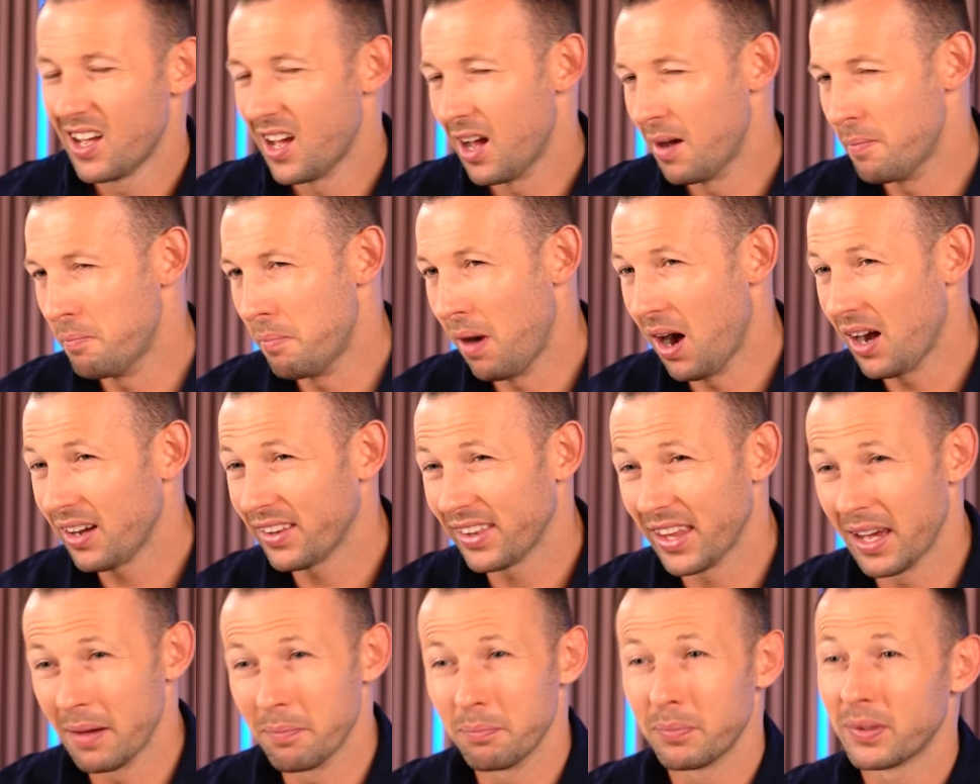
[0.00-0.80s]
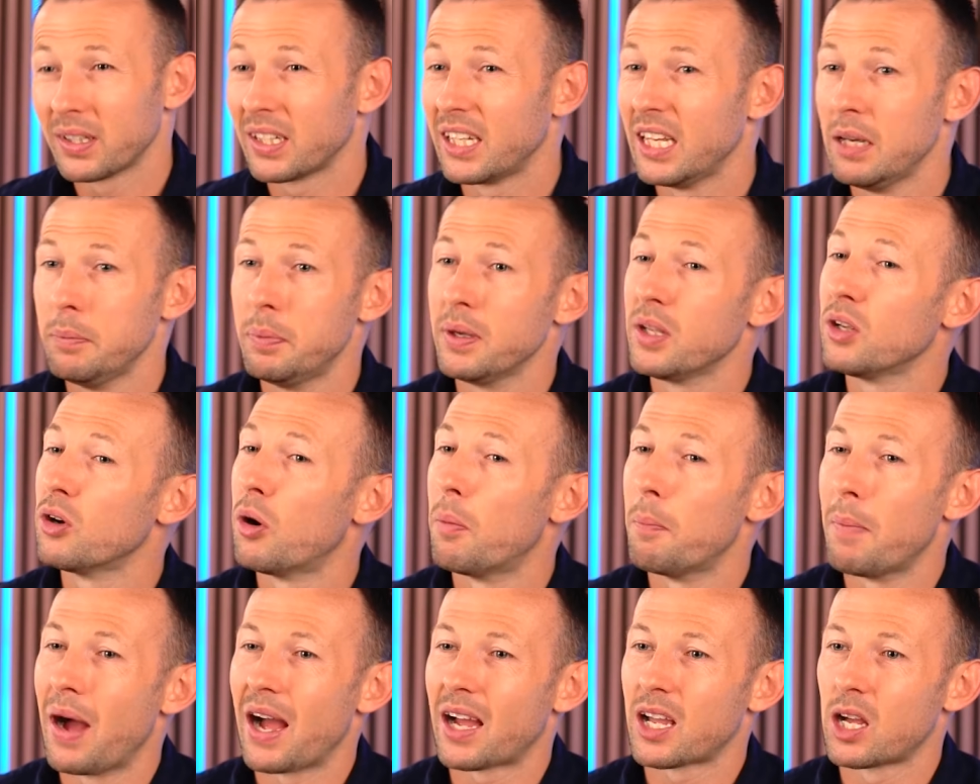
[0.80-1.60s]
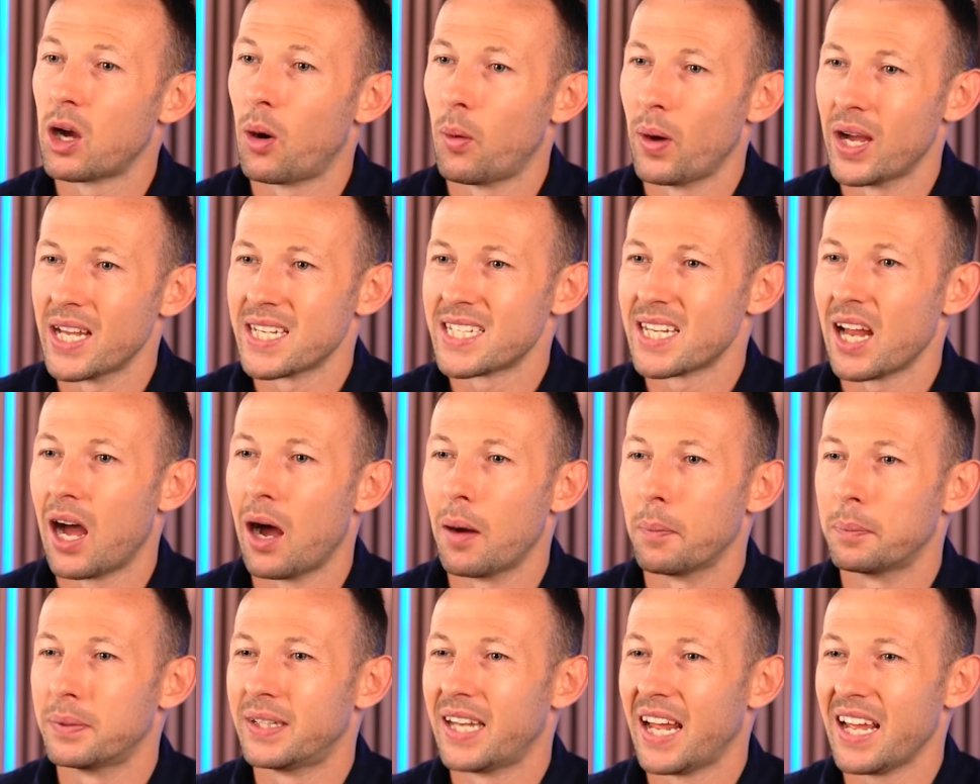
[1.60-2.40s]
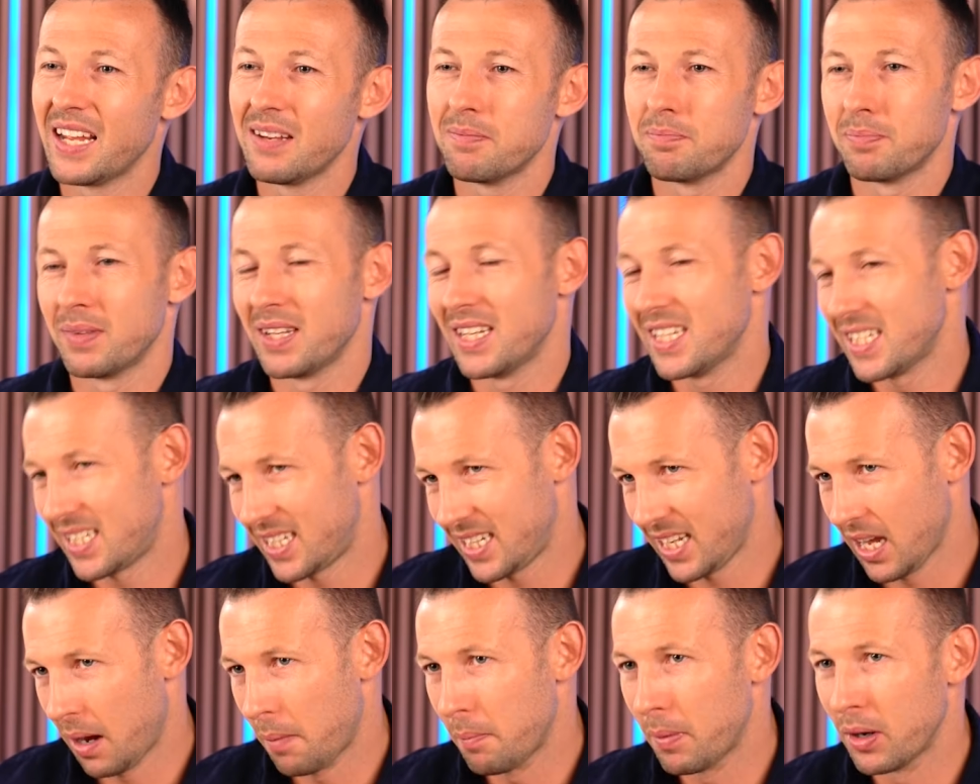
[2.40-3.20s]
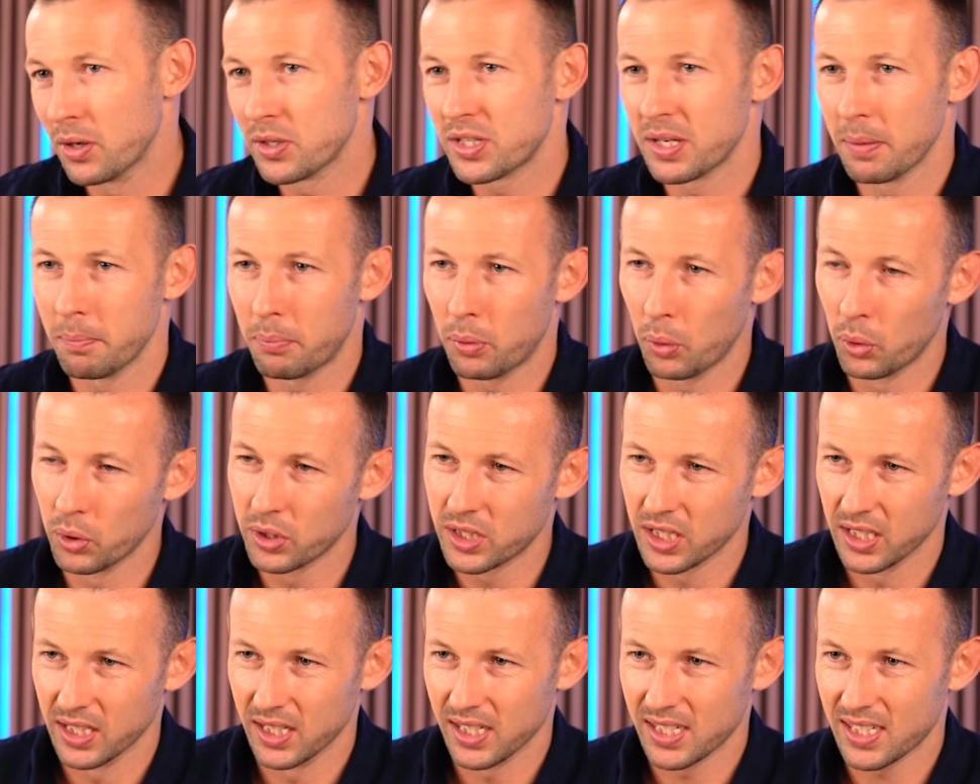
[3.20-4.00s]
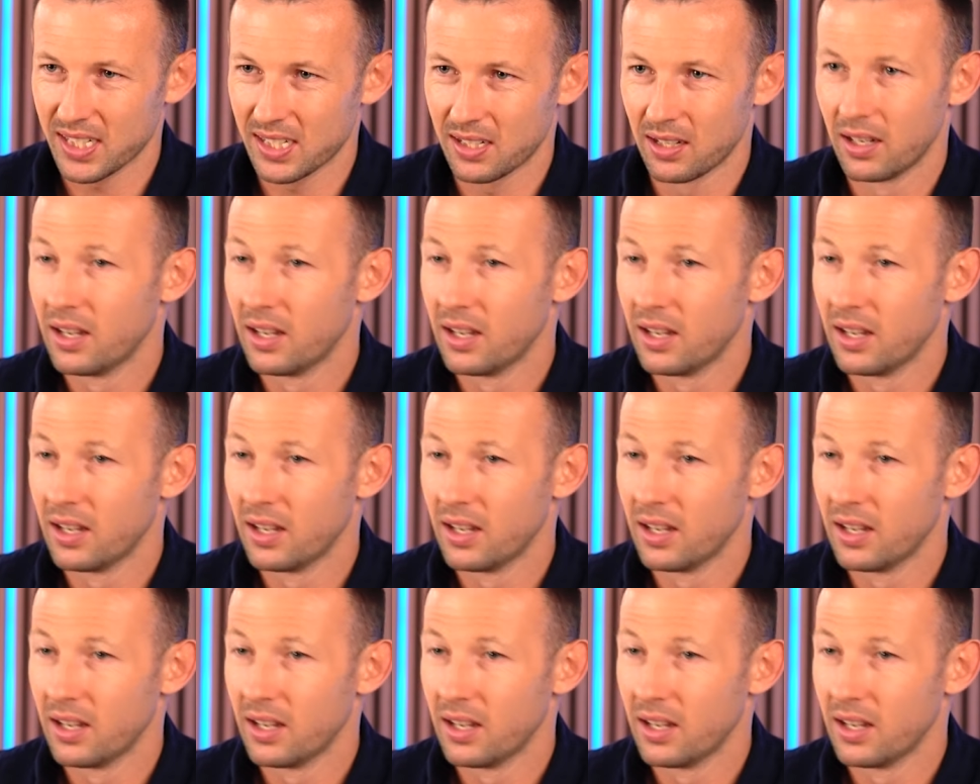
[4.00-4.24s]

Among them, keeping your macOS update is the utmost importance.